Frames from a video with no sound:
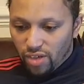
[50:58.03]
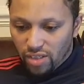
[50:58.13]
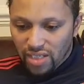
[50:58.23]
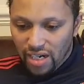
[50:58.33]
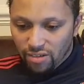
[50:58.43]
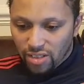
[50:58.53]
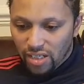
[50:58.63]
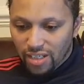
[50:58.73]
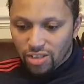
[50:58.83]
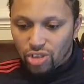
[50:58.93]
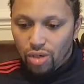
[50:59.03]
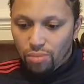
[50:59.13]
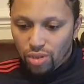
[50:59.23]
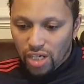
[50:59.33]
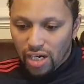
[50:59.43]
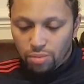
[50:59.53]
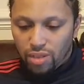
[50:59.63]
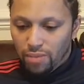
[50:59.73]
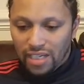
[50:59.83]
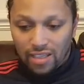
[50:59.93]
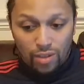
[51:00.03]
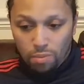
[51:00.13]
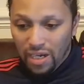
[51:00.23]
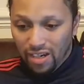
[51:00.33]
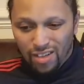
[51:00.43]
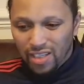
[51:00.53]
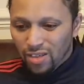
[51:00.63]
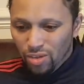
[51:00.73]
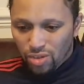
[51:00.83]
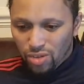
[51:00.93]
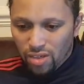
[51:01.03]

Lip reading: Arteta as he needs so much help to make us better. And he does.